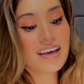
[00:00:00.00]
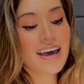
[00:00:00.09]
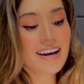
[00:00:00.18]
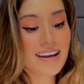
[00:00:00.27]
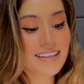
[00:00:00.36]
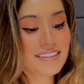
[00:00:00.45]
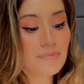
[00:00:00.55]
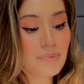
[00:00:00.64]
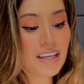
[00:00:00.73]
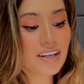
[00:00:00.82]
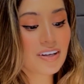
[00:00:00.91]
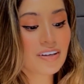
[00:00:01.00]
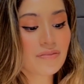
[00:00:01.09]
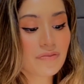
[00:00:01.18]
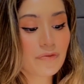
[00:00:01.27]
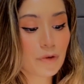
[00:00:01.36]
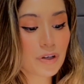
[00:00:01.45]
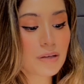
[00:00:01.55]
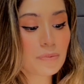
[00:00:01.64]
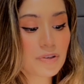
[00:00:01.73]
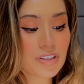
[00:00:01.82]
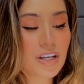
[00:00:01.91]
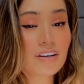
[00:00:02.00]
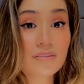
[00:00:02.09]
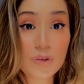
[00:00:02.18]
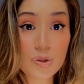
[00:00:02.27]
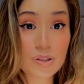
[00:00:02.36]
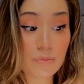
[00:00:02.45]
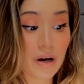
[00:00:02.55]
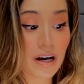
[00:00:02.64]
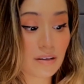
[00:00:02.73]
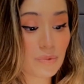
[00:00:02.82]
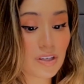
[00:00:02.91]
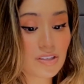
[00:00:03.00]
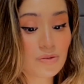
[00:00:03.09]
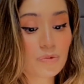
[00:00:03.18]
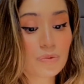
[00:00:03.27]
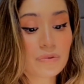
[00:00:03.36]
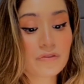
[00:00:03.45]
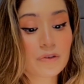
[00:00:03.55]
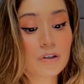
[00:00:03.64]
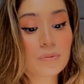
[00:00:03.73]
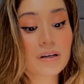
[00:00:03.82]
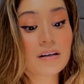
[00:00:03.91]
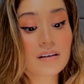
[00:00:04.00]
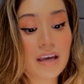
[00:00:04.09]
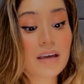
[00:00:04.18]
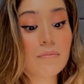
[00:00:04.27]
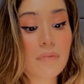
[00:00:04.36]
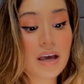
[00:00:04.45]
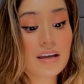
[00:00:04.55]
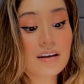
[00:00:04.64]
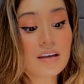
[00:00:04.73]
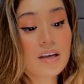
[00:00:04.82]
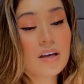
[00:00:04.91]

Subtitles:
an estimated of 40% of those lobotomies were performed on gay men